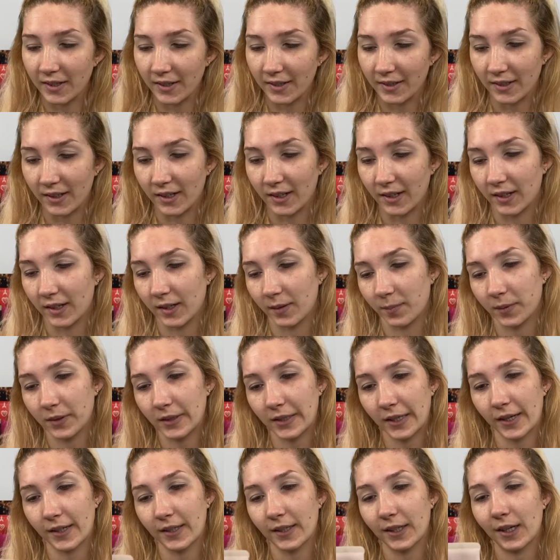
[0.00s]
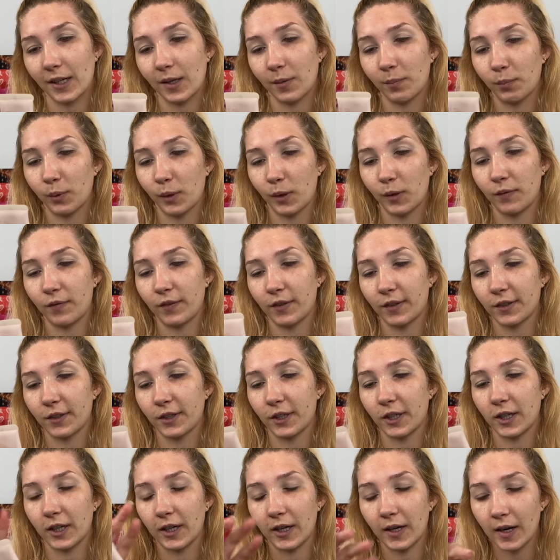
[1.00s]
And then I'm gonna take the Pro
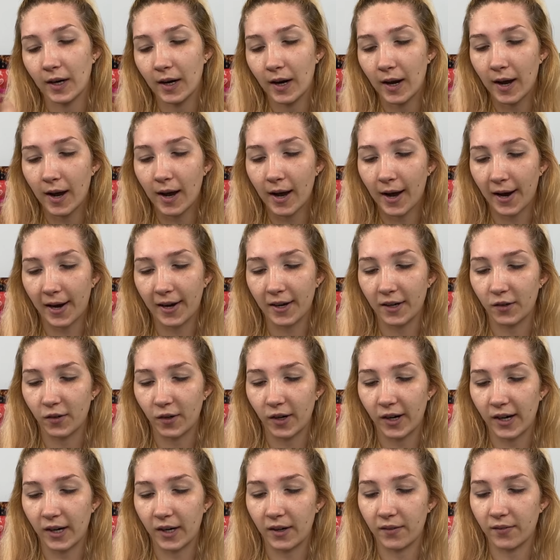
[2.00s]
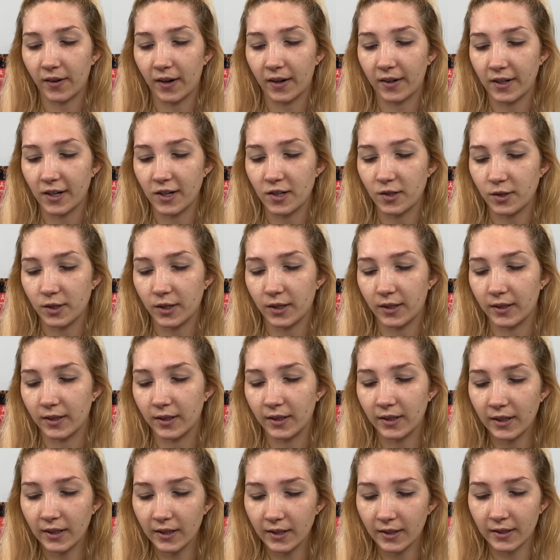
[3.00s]
Filt'r hydrating foundation.
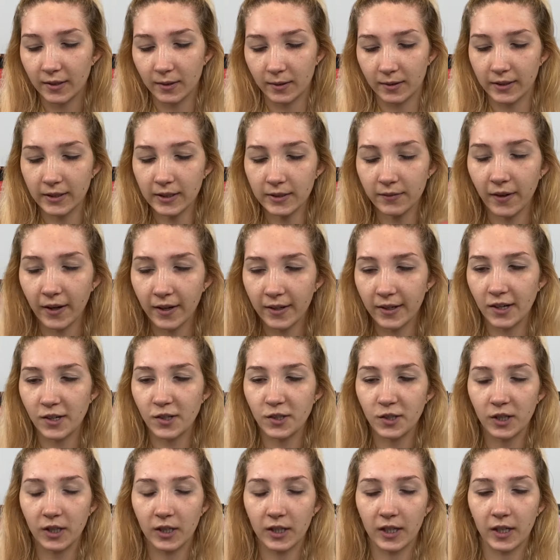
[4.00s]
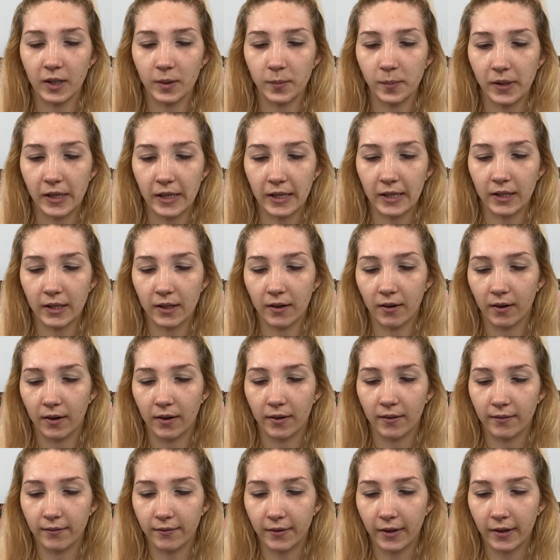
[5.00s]
This foundation and me
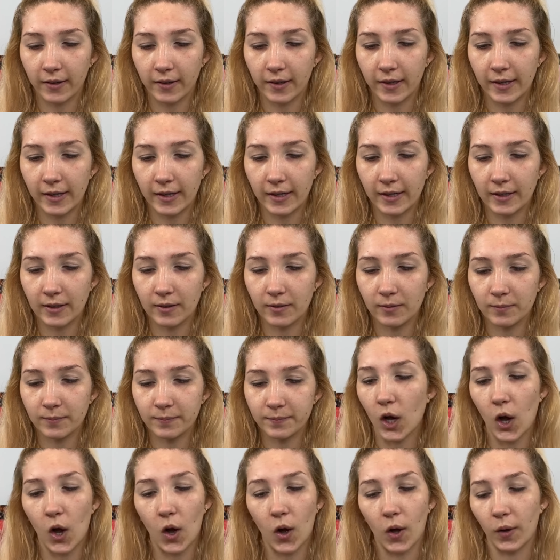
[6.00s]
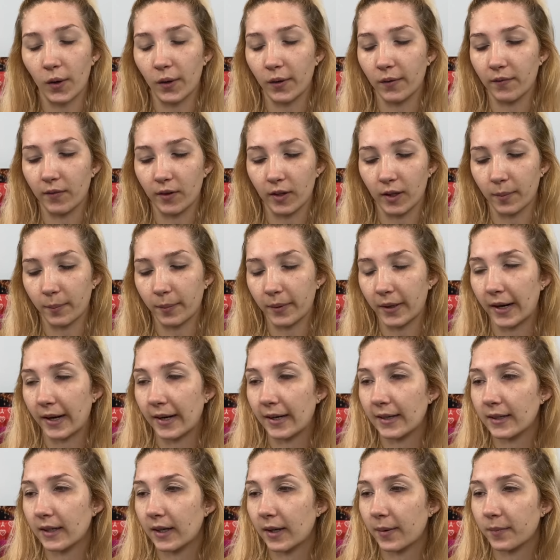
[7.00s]
are very all over the
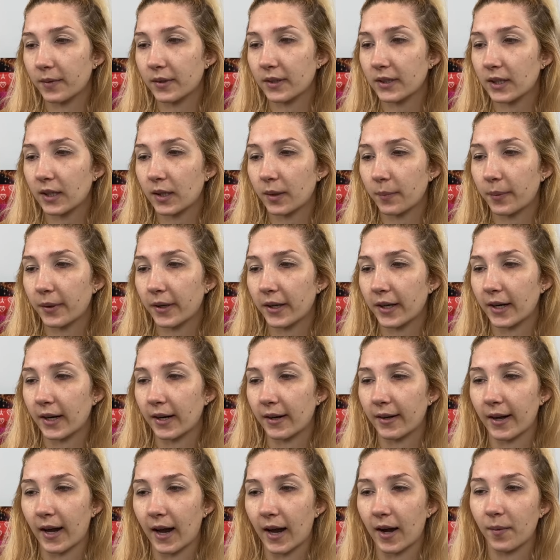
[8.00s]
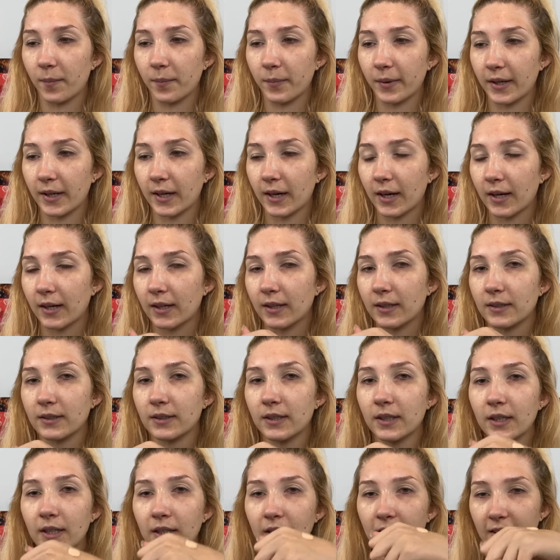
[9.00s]
place. I'm just gonna put it at that, because
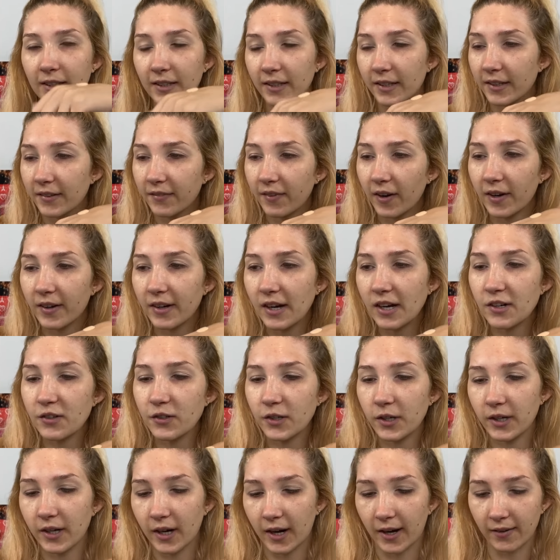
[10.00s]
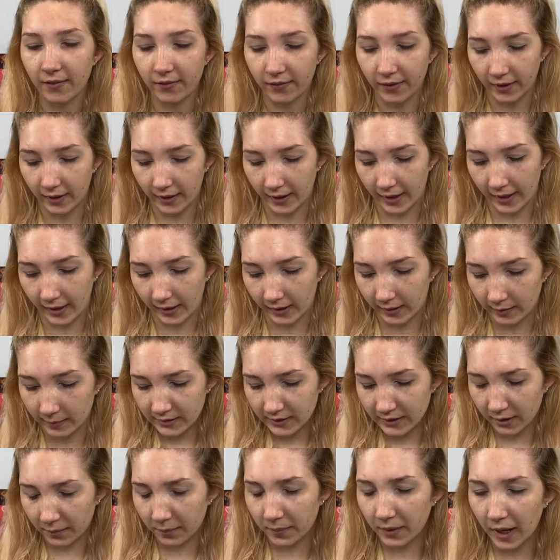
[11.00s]
this foundation, I feel like
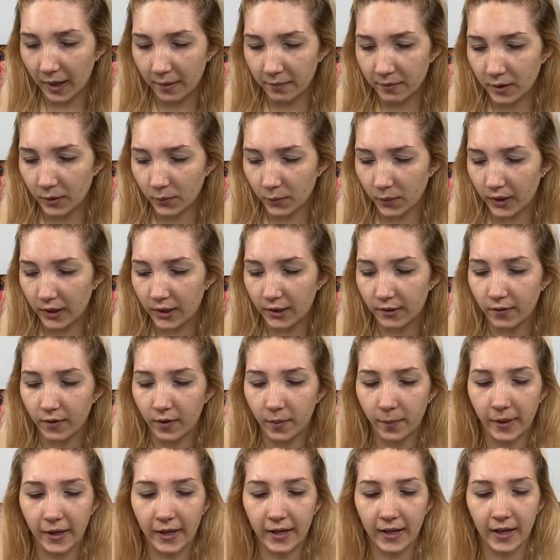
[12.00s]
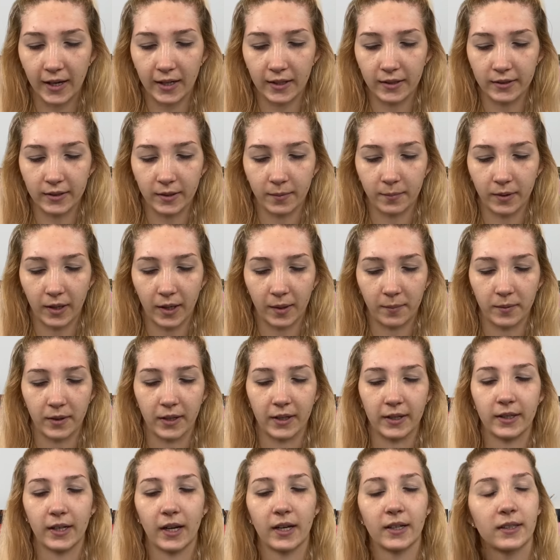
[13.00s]
sometimes it works for me and sometimes
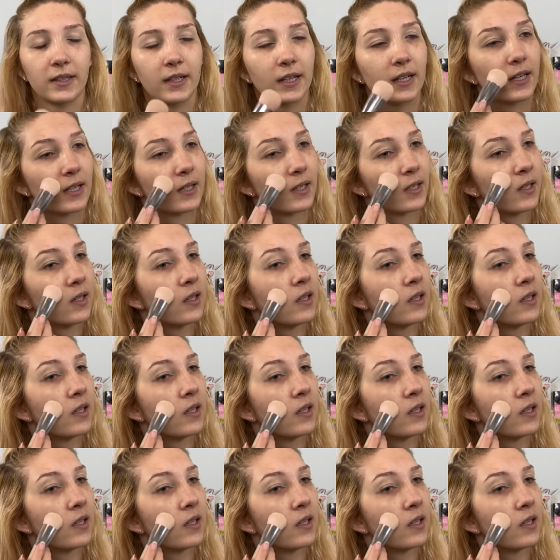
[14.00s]
it doesn't.